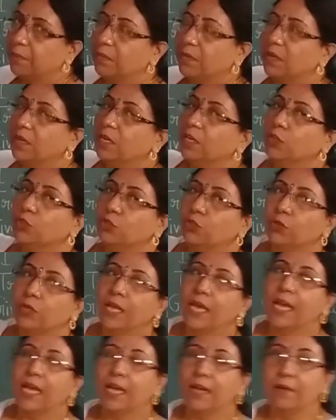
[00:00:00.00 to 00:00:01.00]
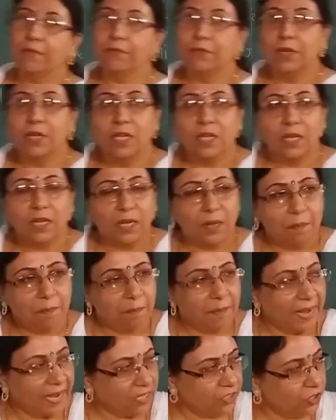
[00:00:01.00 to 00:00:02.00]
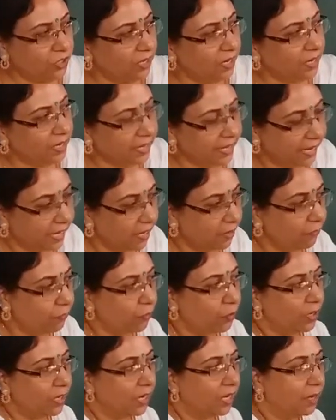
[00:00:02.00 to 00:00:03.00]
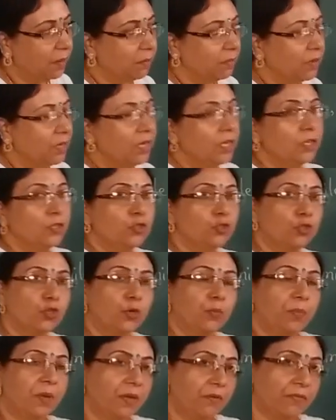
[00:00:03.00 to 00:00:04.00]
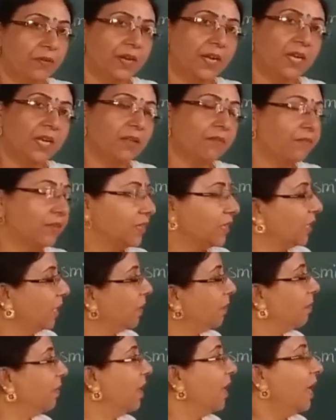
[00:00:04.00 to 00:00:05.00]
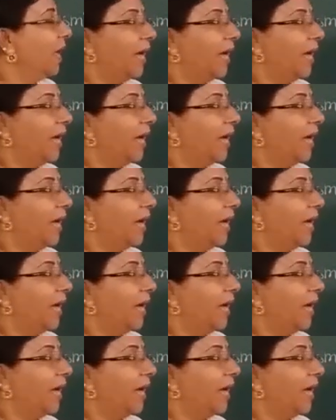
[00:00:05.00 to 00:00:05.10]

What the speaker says: him, should have compassion and care for him, should be friendly with him,